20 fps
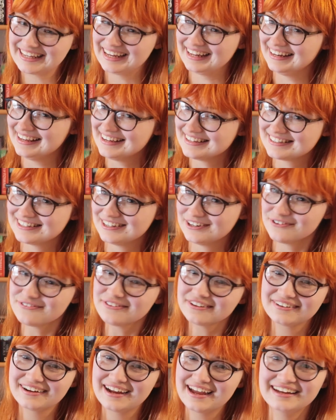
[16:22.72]
yeah, let us know if
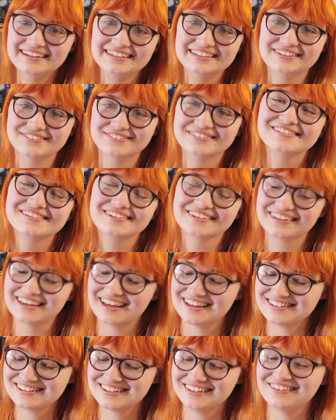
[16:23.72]
there are any we should
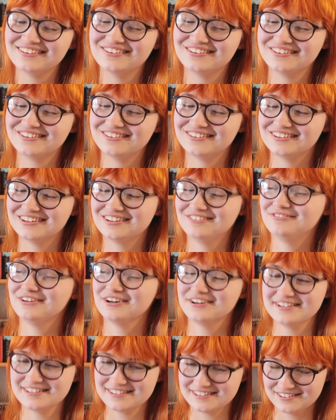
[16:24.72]
get to
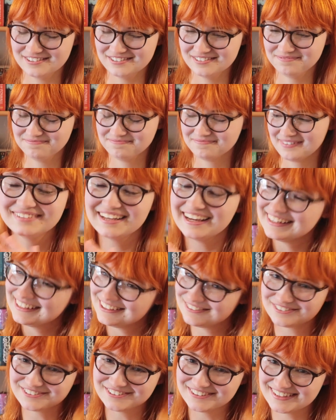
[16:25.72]
very soon. Thank
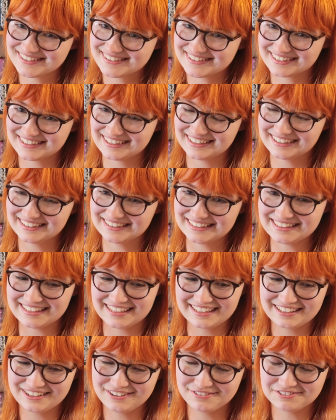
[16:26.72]
you for watching.
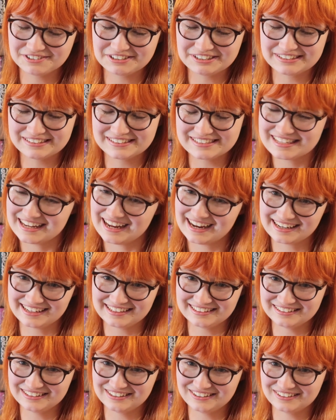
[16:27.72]
Thank you for
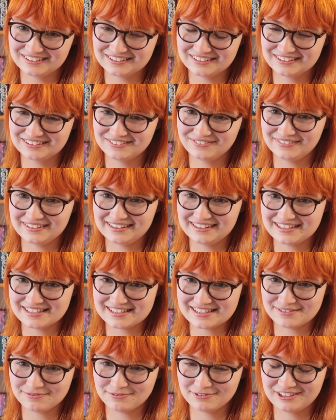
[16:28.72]
tagging along with
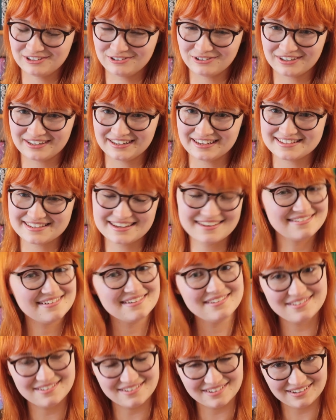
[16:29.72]
this
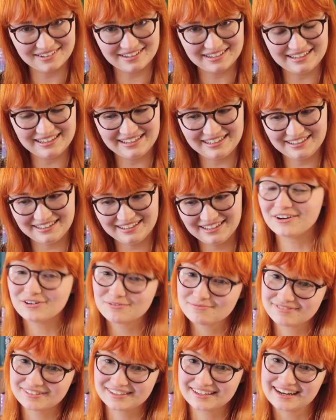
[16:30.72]
reorganization journey.
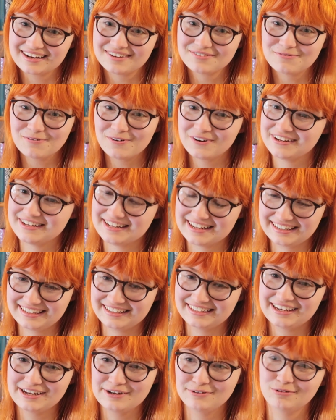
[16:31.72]
Hopefully one
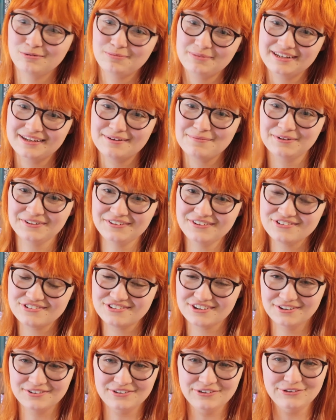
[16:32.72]
day I will be able to
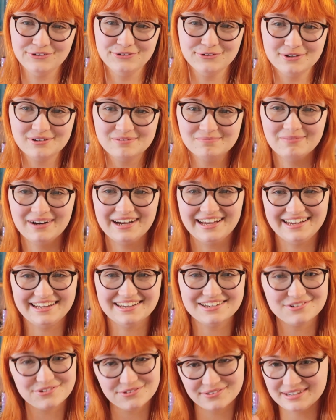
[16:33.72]
show you
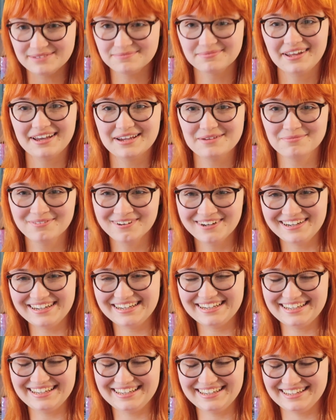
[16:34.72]
my dream
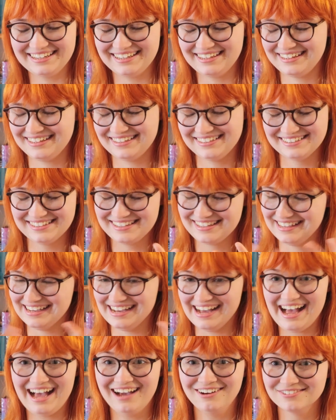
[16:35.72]
library in
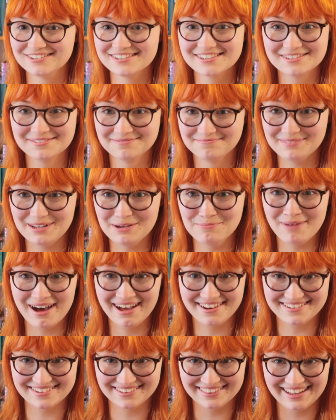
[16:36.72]
a house.
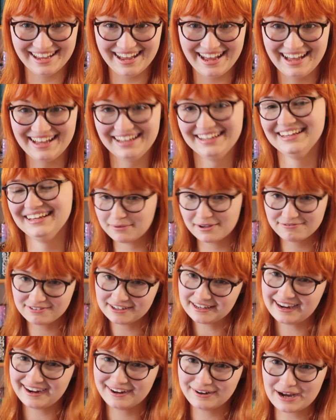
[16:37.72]
Imagine that. But for
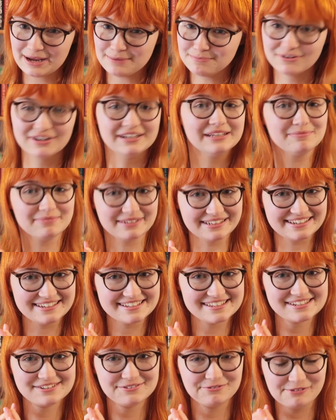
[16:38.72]
now, I'm pretty
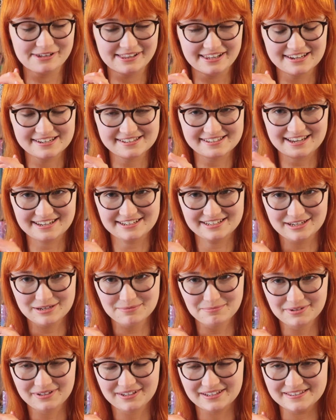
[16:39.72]
pleased with our
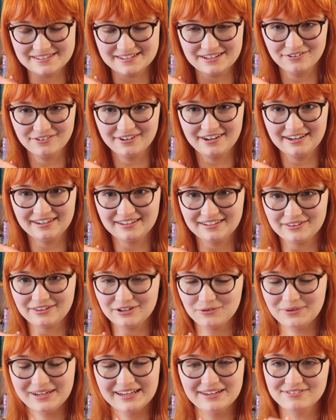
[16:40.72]
setup, considering
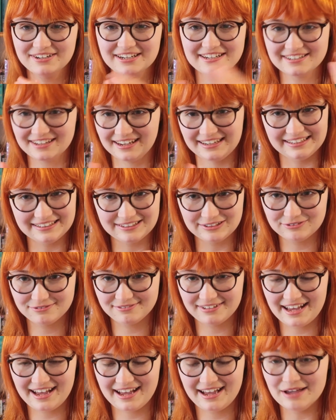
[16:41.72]
that we live in a tiny little
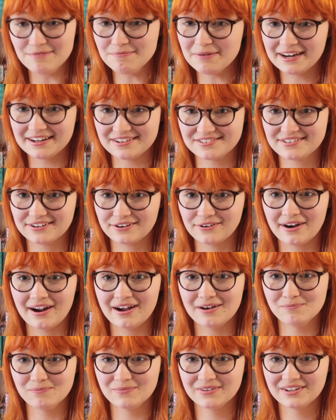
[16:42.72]
flat. I've managed to
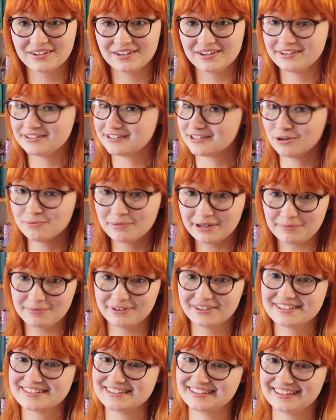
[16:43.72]
cram so many
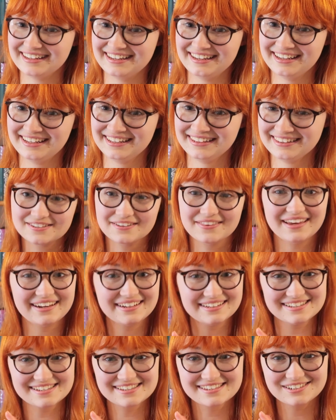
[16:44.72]
books in here. So that
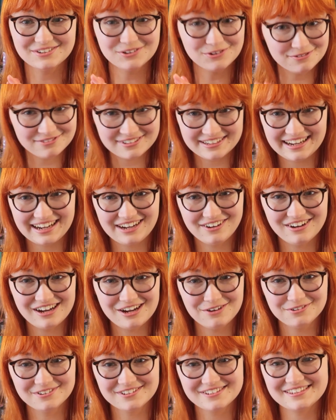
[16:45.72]
is all for now.
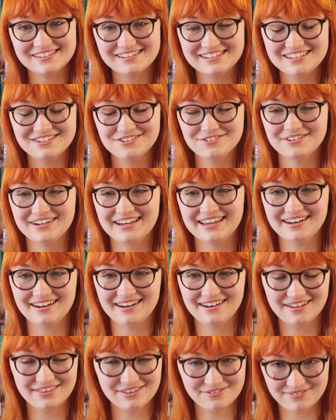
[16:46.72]
I will see you in
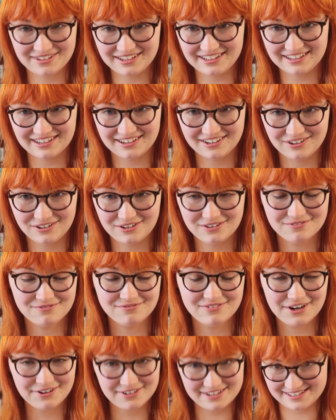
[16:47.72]
another video
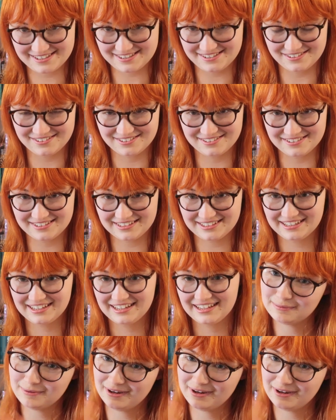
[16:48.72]
very soon. Bye